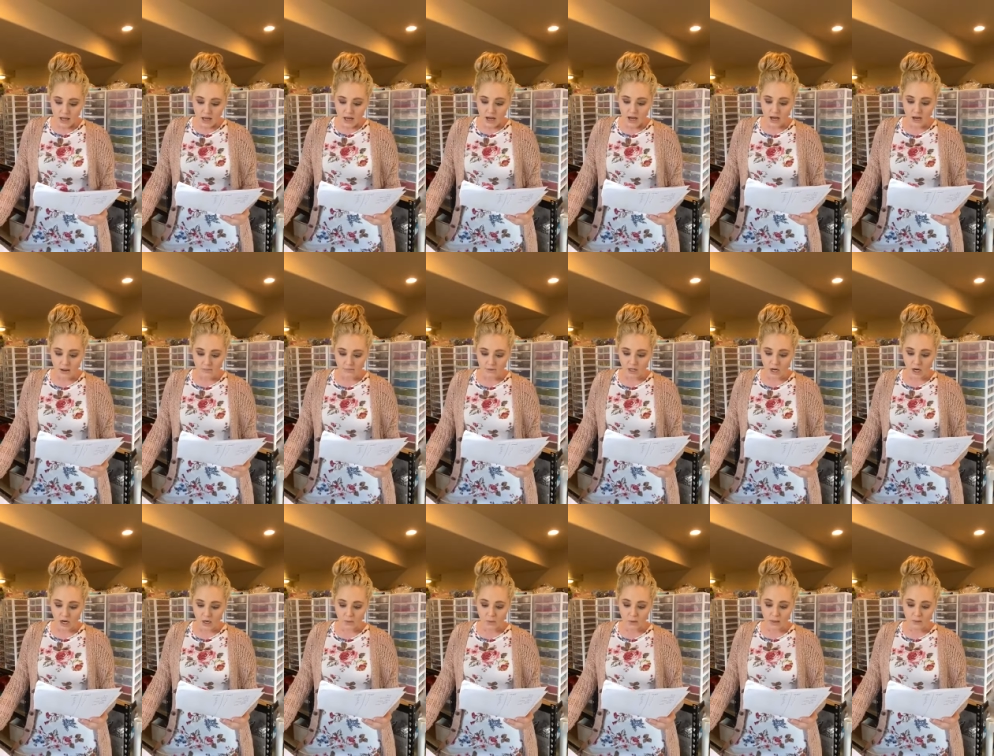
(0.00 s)
Um,
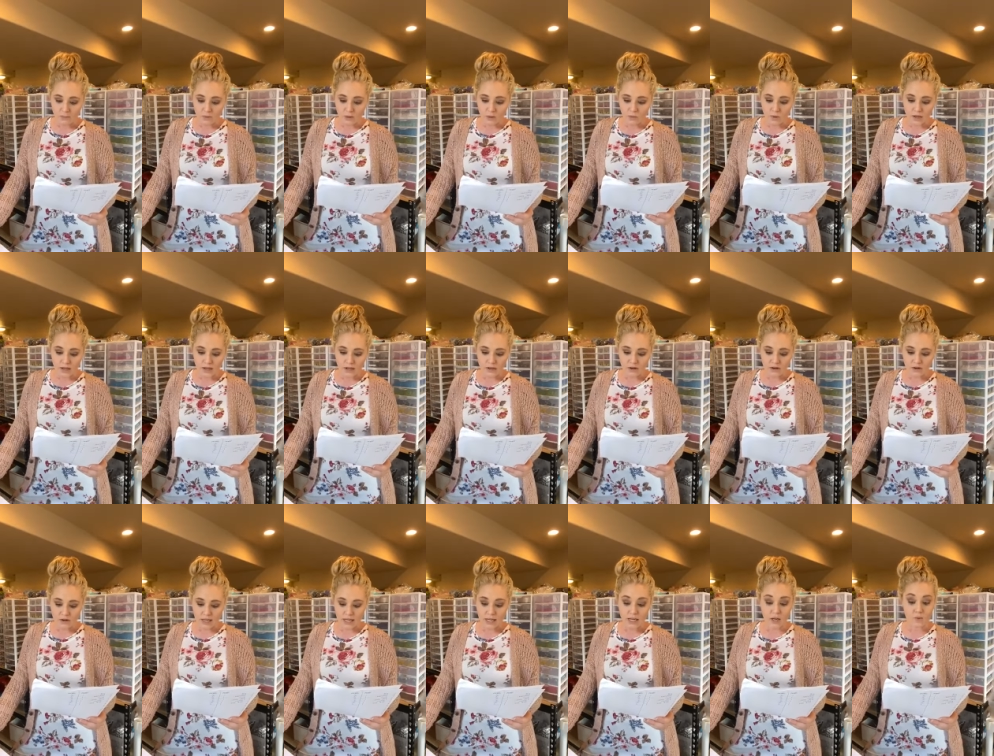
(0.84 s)
dark Purple, winter
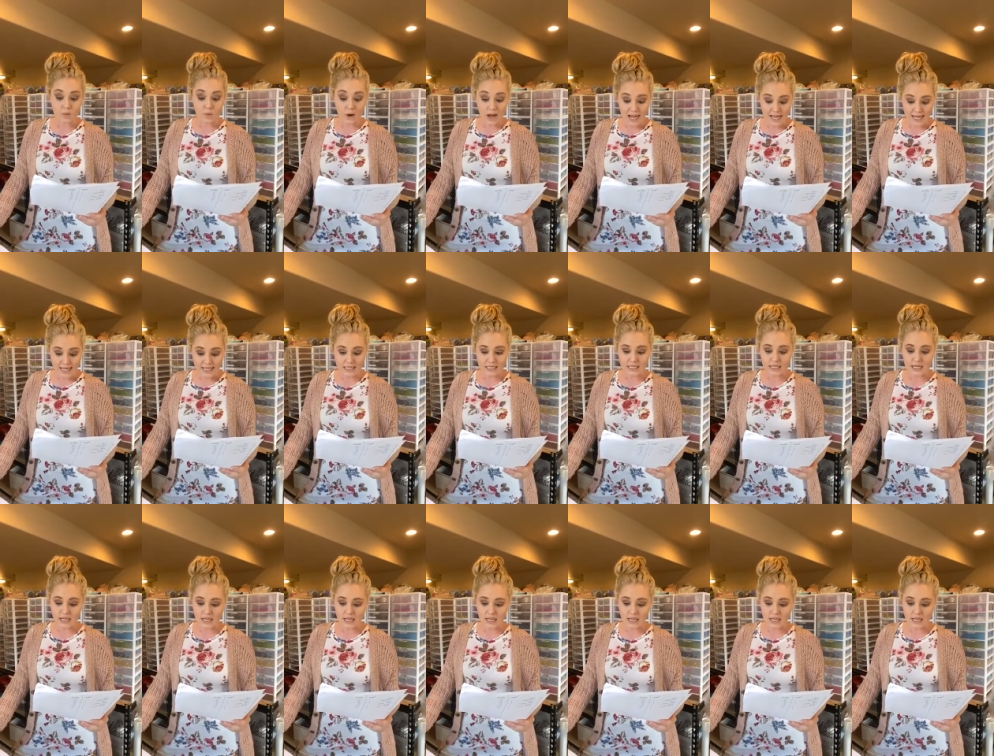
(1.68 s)
green, White,